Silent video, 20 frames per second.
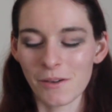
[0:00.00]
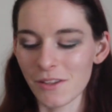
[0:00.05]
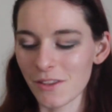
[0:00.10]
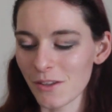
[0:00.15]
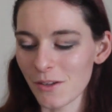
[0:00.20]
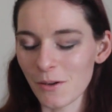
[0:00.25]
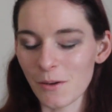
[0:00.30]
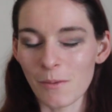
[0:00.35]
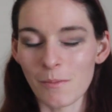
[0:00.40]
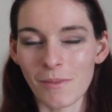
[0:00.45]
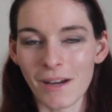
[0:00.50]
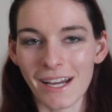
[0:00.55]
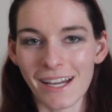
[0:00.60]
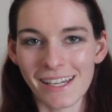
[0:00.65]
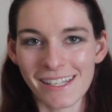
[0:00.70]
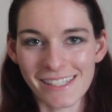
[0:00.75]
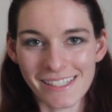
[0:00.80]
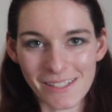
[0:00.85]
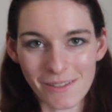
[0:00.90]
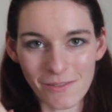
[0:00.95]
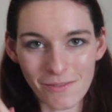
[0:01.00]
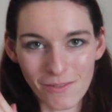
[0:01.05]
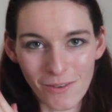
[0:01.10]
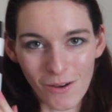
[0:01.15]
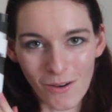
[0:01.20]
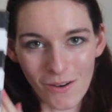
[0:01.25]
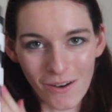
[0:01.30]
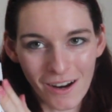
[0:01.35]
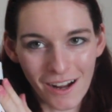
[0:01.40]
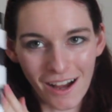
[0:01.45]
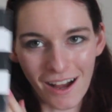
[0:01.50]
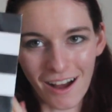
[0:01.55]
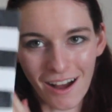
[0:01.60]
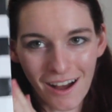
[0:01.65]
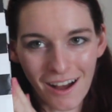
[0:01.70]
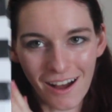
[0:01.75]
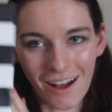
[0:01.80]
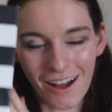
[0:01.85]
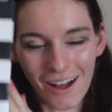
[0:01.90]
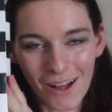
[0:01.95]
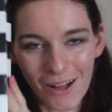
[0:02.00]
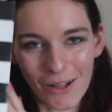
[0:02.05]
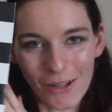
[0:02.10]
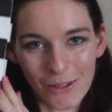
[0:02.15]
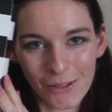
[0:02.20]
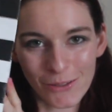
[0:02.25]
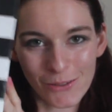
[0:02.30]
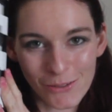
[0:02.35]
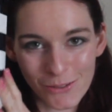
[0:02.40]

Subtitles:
with you my Sephora haul.